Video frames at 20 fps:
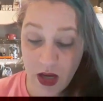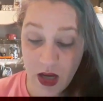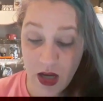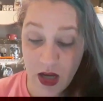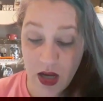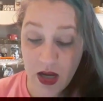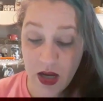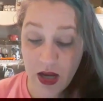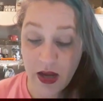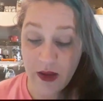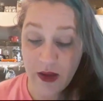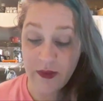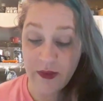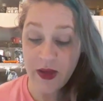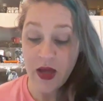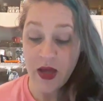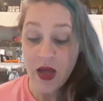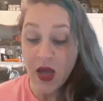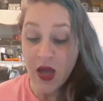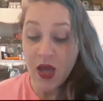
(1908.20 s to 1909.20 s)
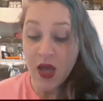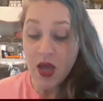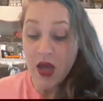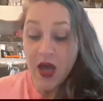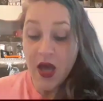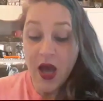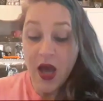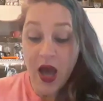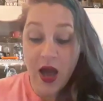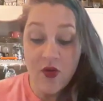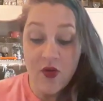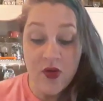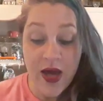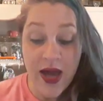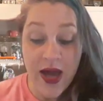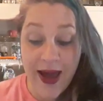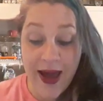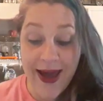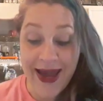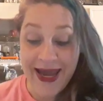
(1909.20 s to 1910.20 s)
Um,
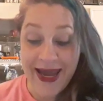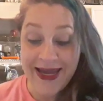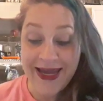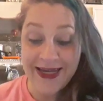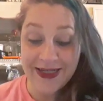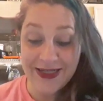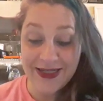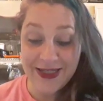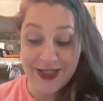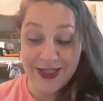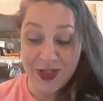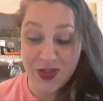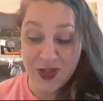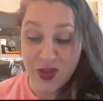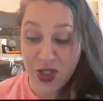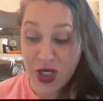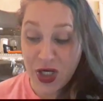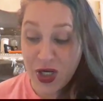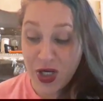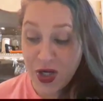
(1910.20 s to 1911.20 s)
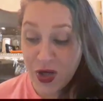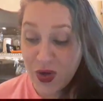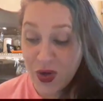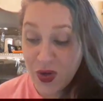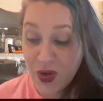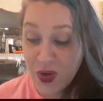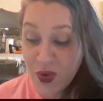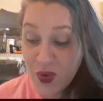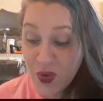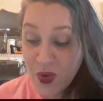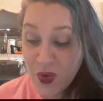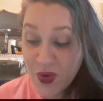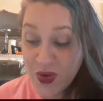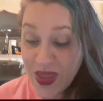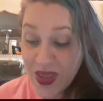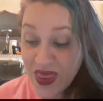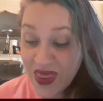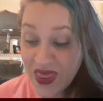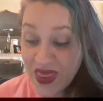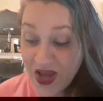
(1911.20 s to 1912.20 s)
okay,
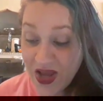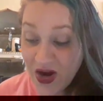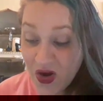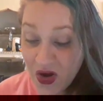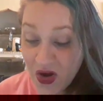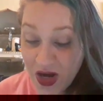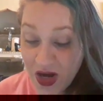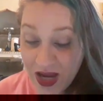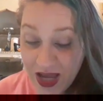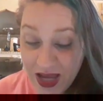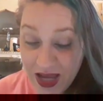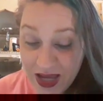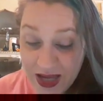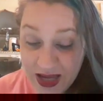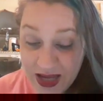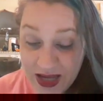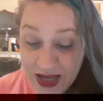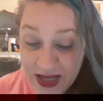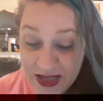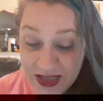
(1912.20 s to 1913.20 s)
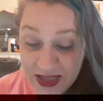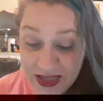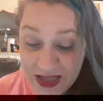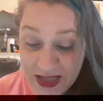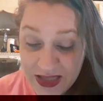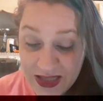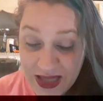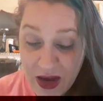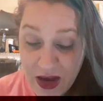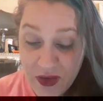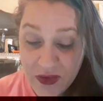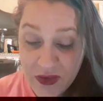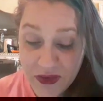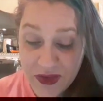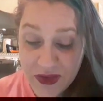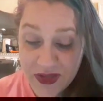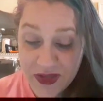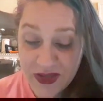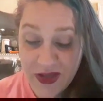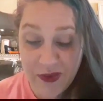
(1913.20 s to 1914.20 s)
so there is
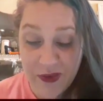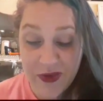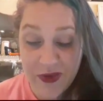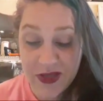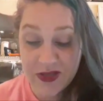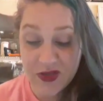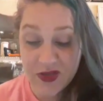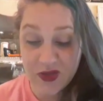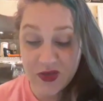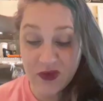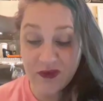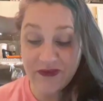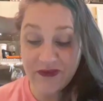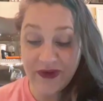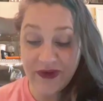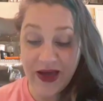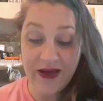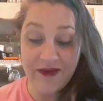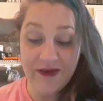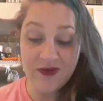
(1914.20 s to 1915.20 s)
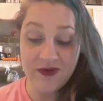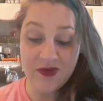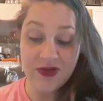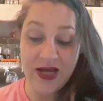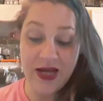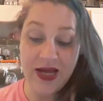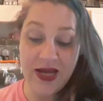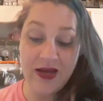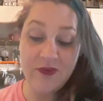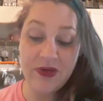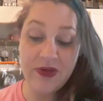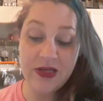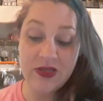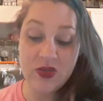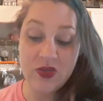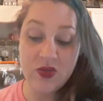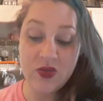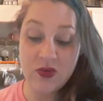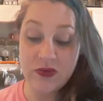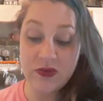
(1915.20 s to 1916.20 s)
South Summit Survival Camping
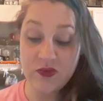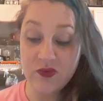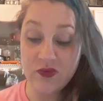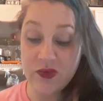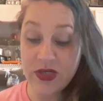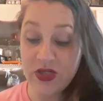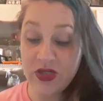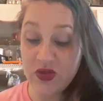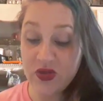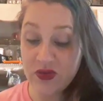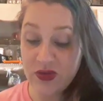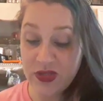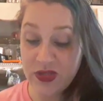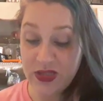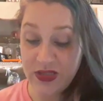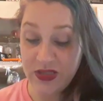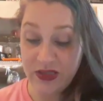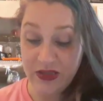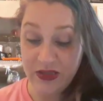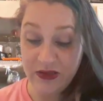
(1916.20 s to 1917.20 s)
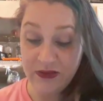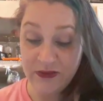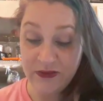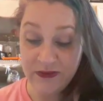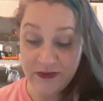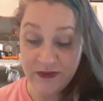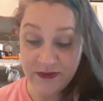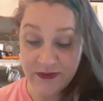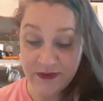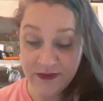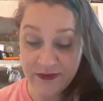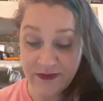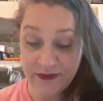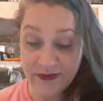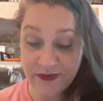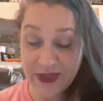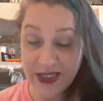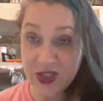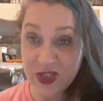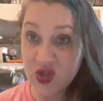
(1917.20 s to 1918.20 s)
Store in Richardson.
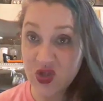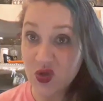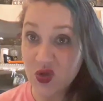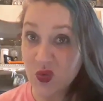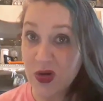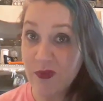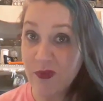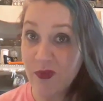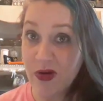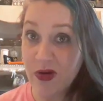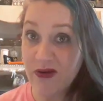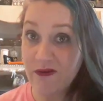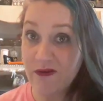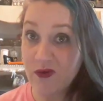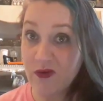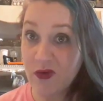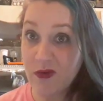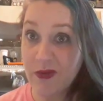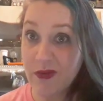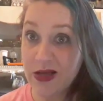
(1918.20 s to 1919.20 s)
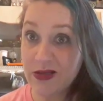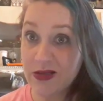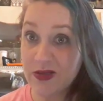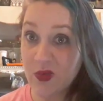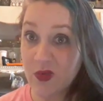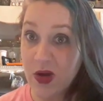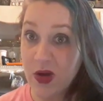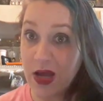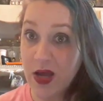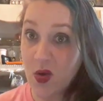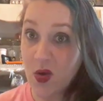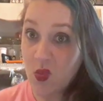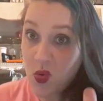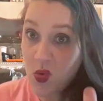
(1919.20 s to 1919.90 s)
It's 3.4 miles away.